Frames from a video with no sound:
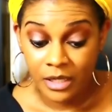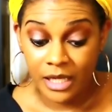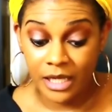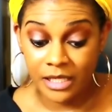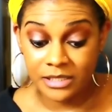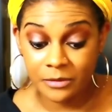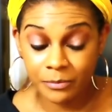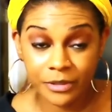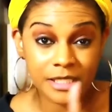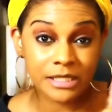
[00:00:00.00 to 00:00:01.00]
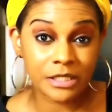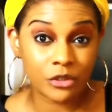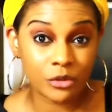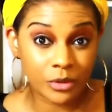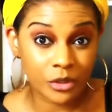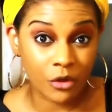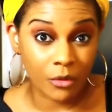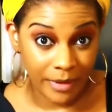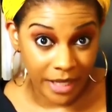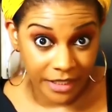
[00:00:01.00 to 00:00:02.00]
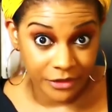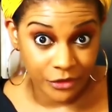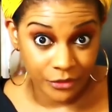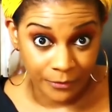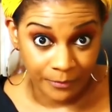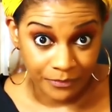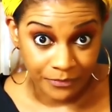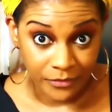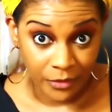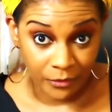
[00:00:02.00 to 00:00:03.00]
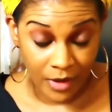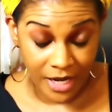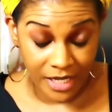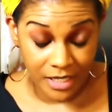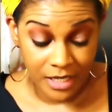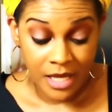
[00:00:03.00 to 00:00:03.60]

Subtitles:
is the place that you would go back to, right?